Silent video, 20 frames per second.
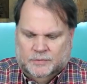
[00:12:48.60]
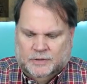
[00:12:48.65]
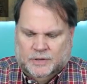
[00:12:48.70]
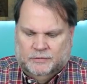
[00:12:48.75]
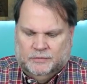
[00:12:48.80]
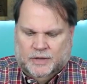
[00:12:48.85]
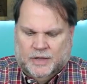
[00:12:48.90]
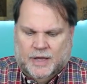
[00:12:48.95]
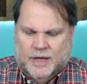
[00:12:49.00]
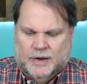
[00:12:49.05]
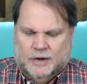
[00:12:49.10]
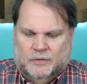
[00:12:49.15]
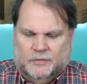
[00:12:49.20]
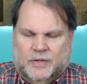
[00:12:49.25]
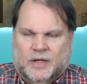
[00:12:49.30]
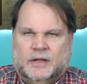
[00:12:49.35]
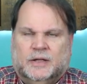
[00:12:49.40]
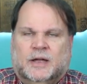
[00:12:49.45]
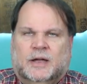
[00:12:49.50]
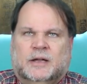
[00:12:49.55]
Definitely hot on
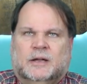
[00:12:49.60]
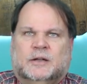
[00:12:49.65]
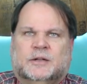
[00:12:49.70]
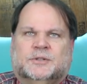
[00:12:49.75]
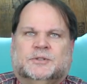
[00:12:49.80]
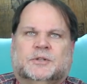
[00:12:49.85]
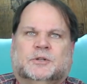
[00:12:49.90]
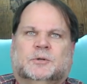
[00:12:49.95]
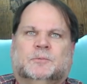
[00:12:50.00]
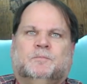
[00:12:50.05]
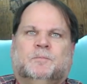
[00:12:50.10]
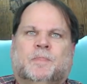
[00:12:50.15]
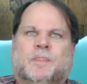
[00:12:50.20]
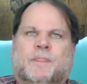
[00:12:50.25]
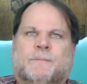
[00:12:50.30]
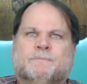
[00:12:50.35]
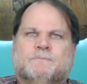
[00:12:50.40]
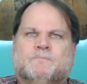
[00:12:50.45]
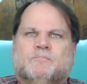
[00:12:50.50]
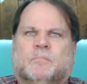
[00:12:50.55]
that guy also.
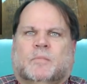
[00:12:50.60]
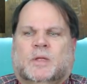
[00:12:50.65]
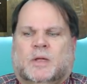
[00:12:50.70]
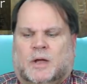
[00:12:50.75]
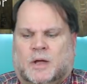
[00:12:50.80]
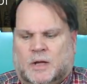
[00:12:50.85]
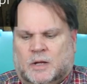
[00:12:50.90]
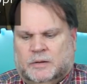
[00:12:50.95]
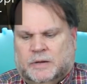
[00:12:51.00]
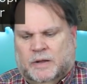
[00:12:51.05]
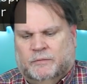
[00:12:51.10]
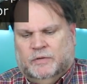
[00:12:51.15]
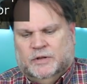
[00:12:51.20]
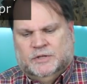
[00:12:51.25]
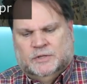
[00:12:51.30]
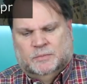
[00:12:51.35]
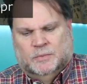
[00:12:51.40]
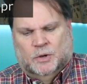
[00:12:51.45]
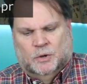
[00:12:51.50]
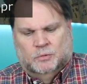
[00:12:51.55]
Definitely
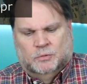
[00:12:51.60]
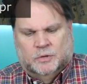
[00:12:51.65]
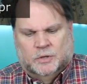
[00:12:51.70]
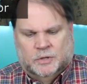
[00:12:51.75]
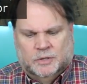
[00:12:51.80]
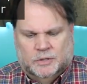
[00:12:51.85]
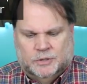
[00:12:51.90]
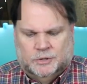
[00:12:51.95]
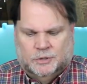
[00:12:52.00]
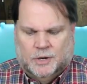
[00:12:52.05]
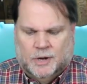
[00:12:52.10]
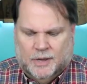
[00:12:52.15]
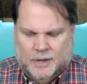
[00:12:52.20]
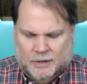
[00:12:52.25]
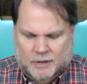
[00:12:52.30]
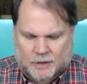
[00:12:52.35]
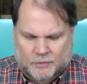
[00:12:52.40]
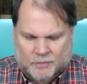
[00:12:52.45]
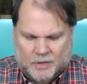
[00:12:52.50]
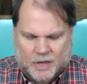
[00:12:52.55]
some oak
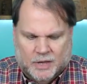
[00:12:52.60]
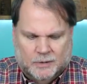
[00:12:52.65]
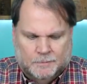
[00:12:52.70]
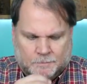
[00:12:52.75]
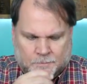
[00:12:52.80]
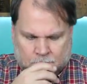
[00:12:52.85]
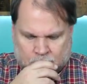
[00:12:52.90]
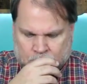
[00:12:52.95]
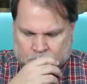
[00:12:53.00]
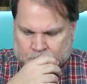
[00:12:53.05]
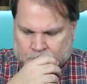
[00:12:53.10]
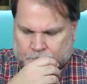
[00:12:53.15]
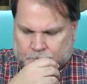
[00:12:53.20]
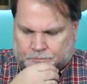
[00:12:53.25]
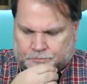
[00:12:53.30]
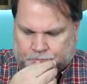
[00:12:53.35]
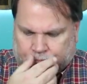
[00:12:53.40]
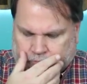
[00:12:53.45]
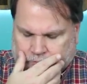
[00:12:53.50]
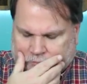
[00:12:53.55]
drying on that.
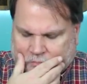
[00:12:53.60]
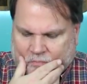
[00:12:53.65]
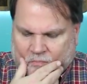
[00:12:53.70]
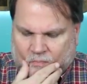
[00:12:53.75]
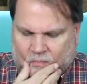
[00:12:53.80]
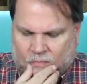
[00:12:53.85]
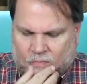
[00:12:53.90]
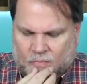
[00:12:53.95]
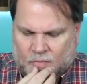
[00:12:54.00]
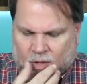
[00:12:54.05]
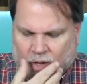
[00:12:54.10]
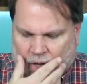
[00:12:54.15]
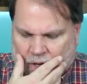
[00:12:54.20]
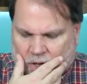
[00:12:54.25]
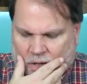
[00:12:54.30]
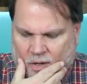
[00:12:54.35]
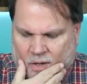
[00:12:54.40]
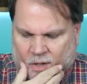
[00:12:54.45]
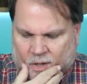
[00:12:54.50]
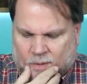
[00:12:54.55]

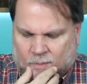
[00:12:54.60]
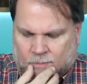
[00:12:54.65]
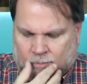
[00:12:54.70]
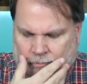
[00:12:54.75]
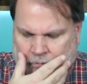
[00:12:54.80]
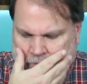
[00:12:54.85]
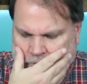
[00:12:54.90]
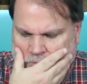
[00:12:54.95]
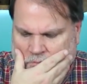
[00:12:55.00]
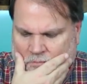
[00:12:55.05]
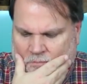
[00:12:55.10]
And